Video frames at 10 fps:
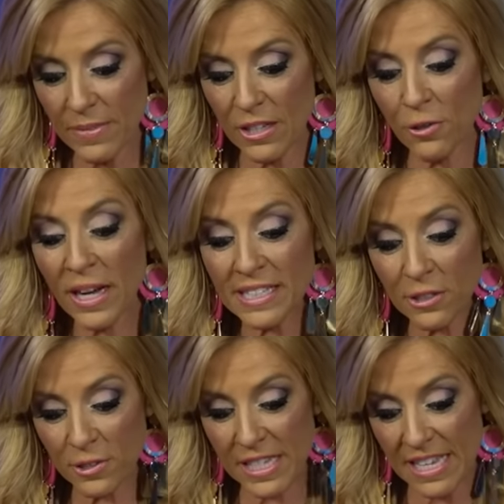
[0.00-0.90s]

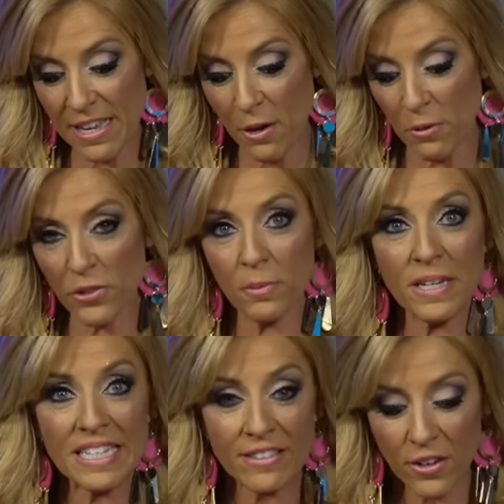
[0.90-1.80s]
Chrysler C E O,
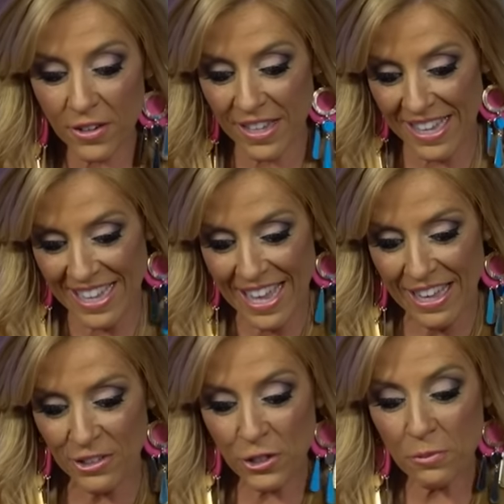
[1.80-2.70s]
three thirty.
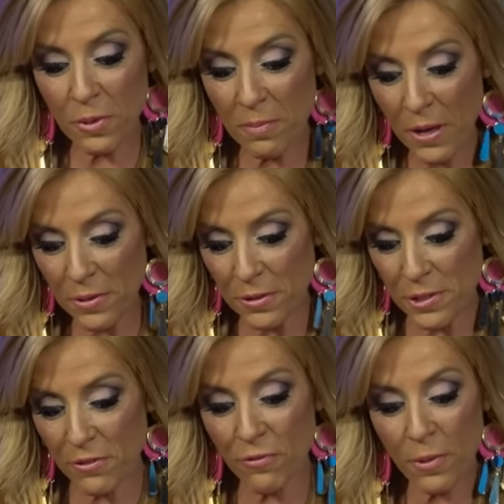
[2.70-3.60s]
General
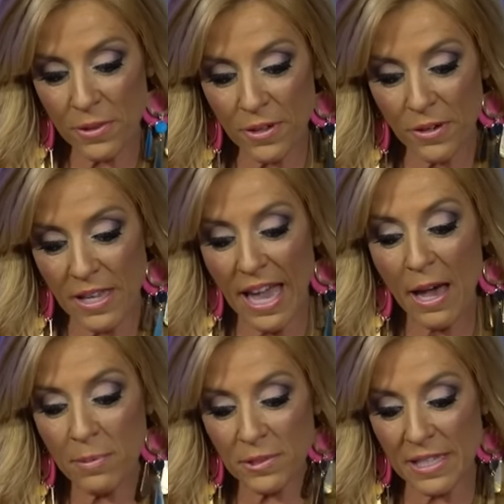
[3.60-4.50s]
Motors, four thirty.
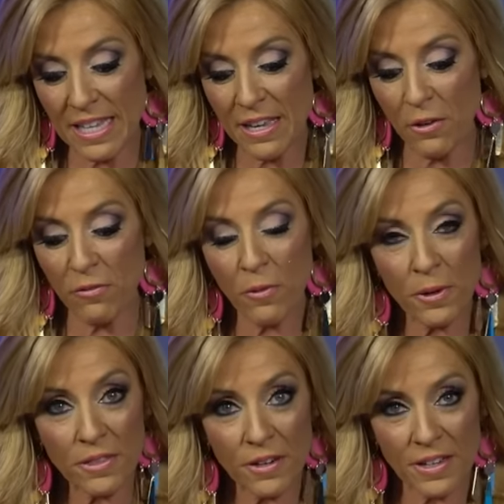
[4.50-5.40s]
Apple C E O, four
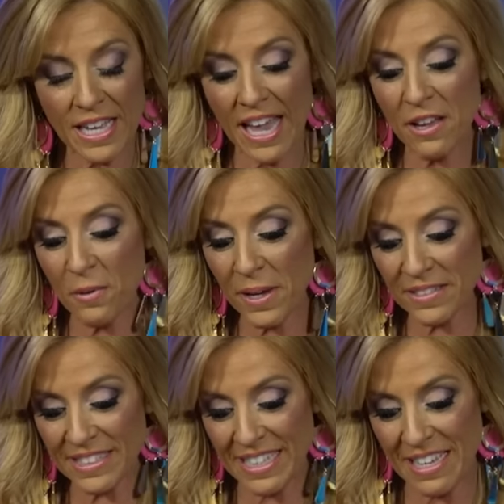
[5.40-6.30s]
thirty. A O L
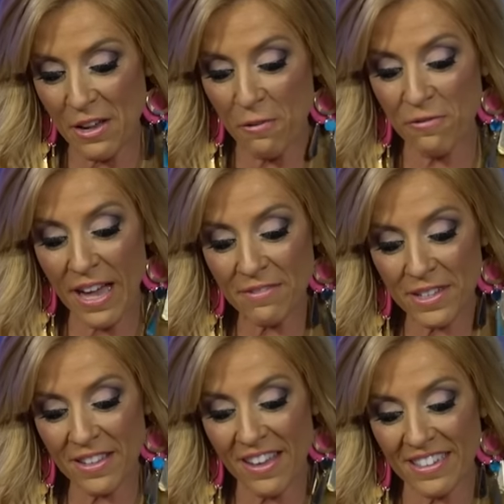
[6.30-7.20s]
C E O, five
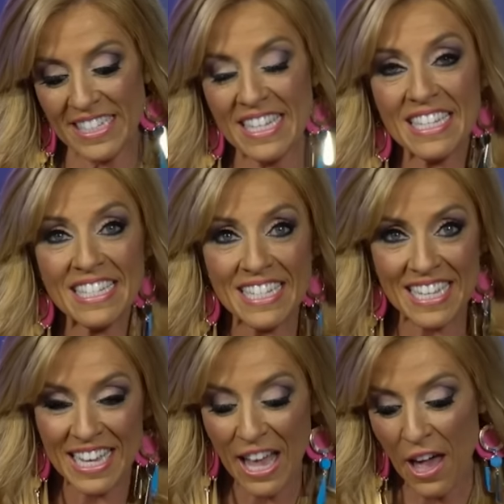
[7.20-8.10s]
o'clock.
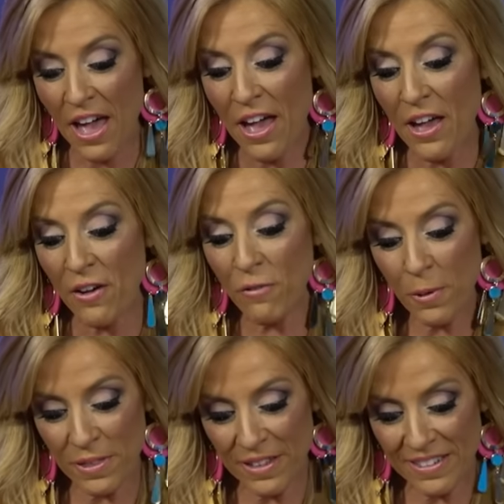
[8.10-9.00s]
Disney,
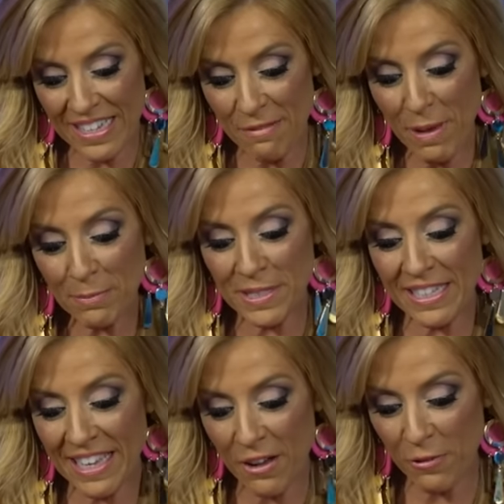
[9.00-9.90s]
four thirty.
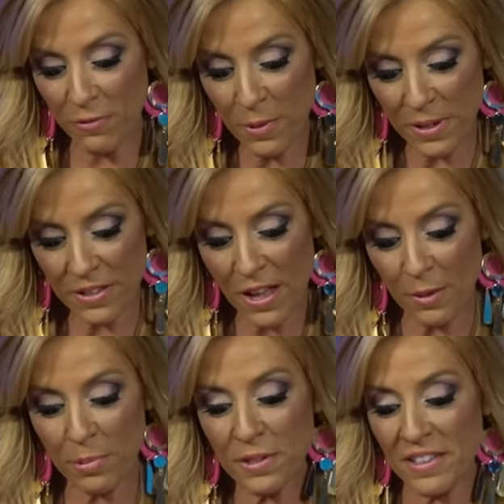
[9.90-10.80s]
PepsiCo, four
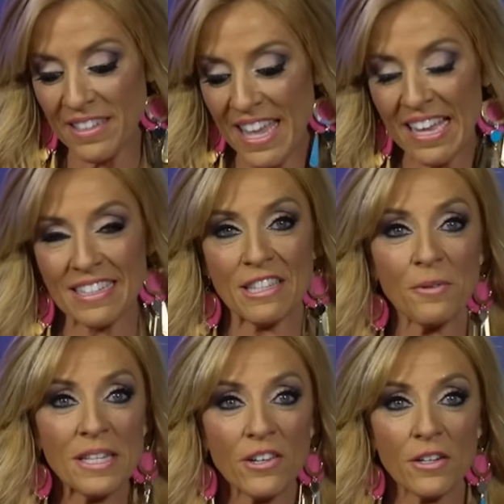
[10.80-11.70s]
o'clock. Brooklyn Nets,
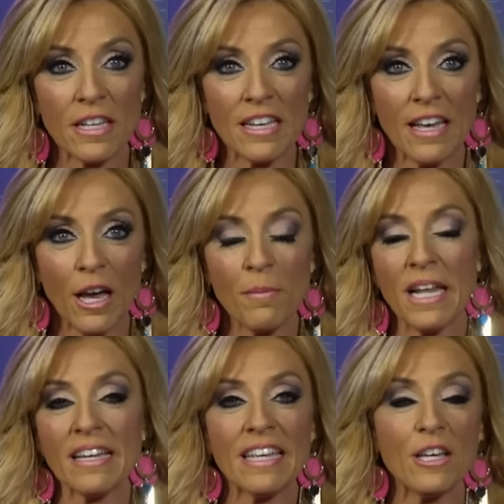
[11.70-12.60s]
three thirty. I mean,
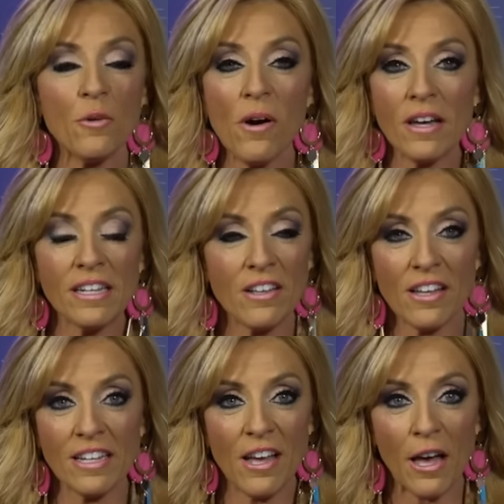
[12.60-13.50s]
I could go on and
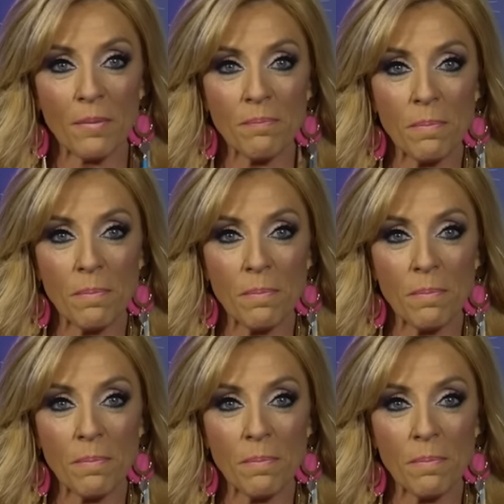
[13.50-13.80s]
on and on.